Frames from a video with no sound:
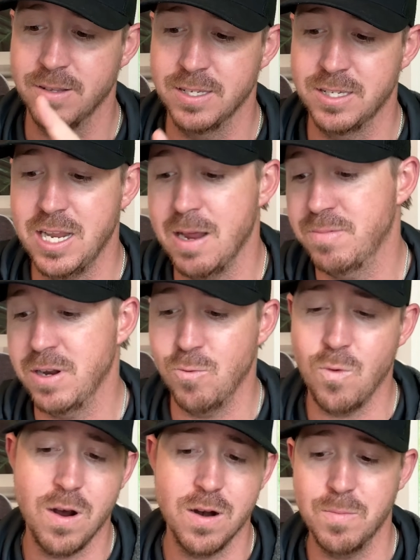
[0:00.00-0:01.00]
septic
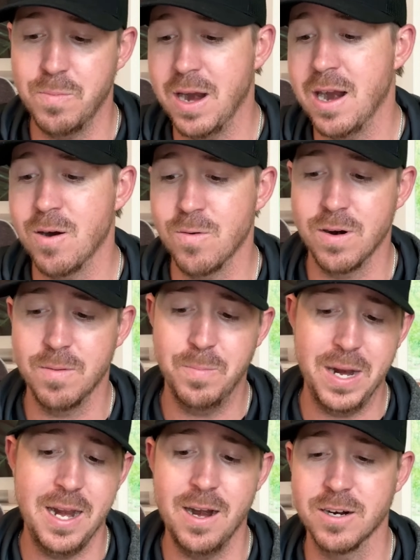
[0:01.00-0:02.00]
water power
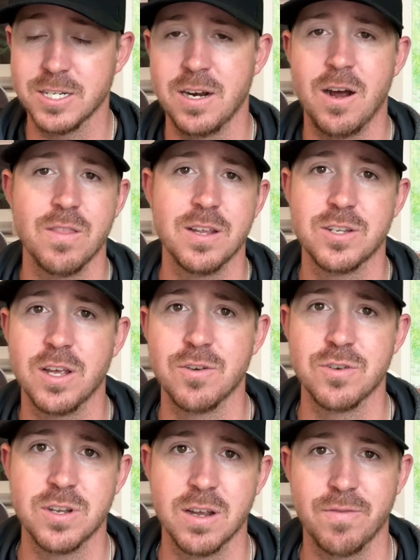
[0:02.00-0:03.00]
piers and all this other
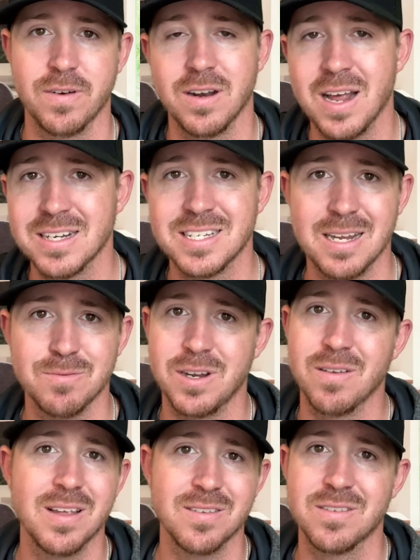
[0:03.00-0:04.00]
stuff and a lot of times
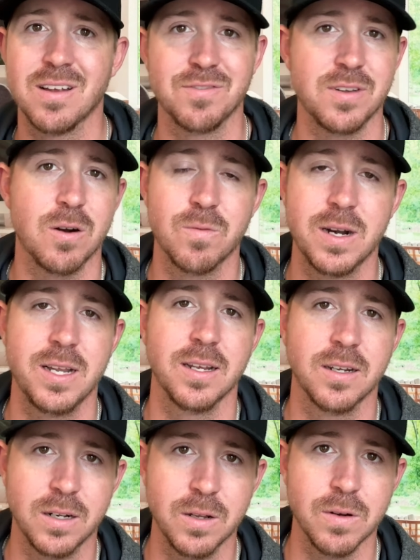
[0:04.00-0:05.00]
all that stuff's already
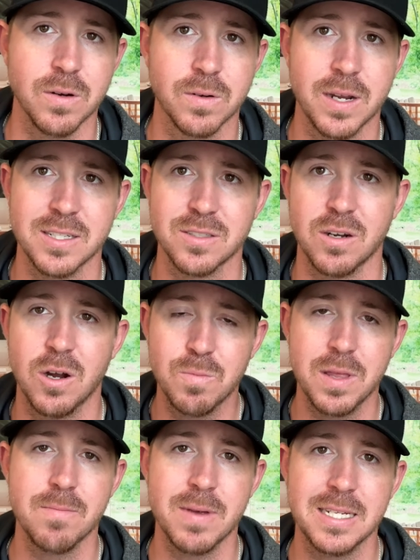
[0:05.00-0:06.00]
included okay so hope
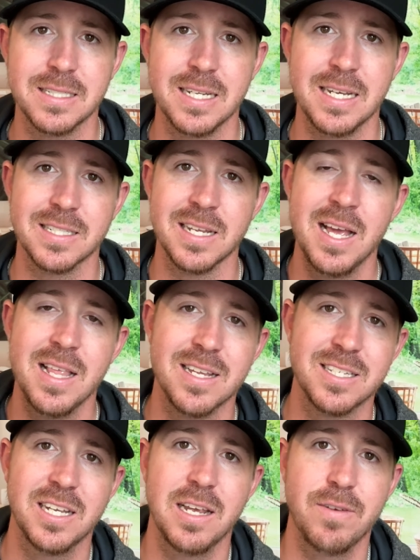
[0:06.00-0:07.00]
that makes sense
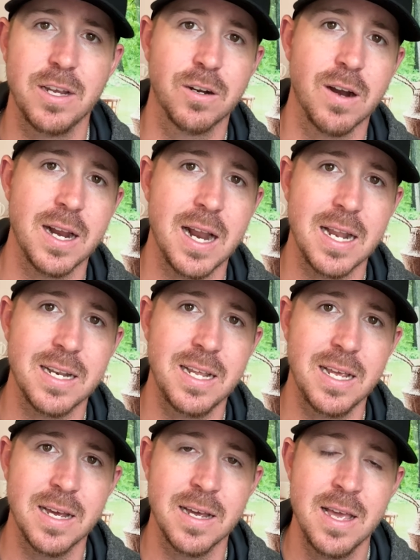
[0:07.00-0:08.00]
this will give you a great
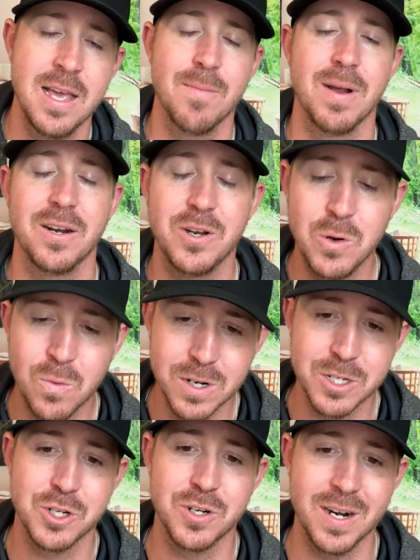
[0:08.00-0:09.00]
idea but i do want
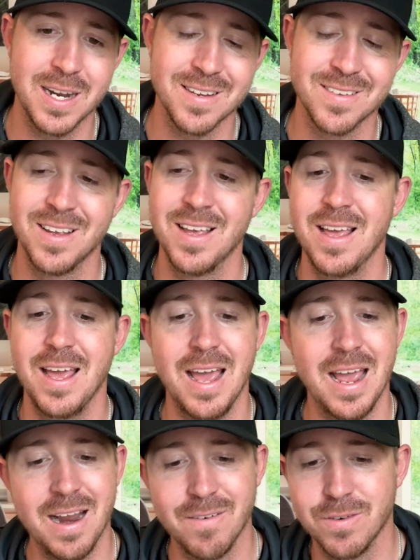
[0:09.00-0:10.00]
to stress
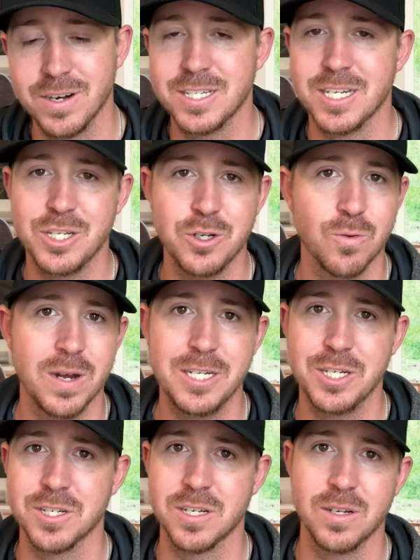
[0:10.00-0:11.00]
Every
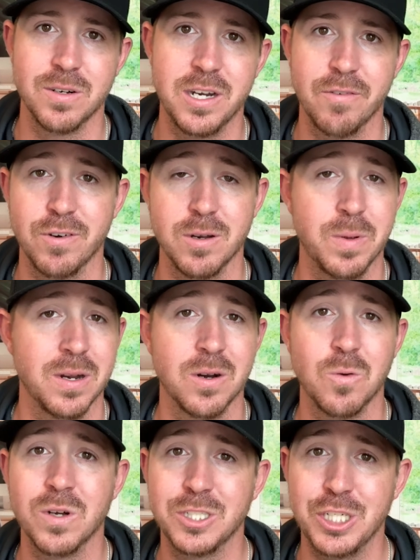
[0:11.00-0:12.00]
situation is a little different depending
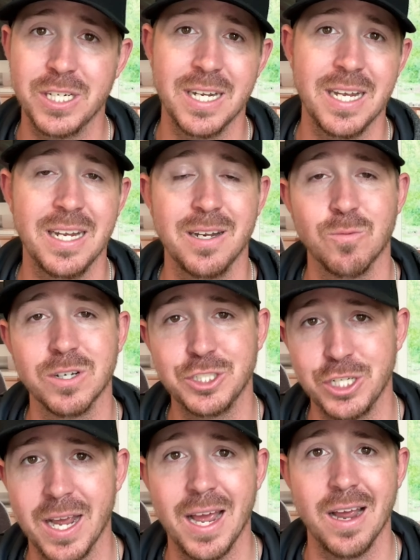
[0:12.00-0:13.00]
on what you need and what
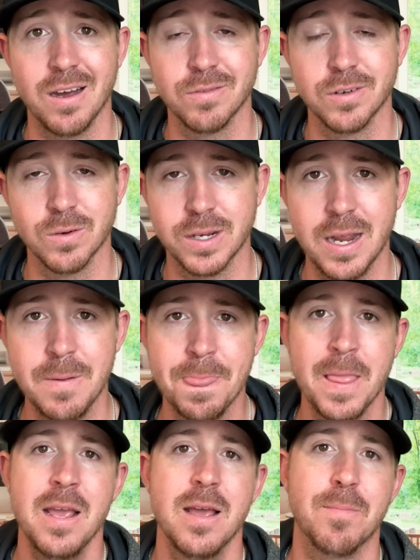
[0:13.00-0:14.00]
you have, okay?
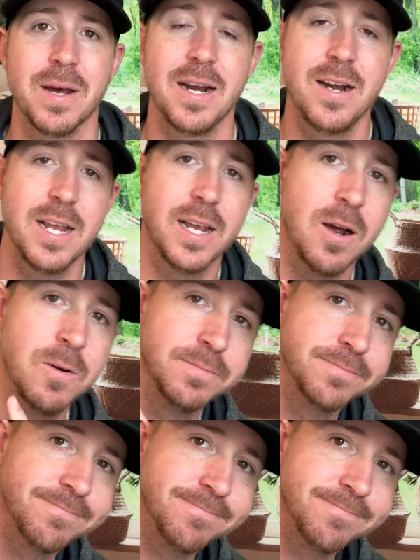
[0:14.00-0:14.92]
But here you go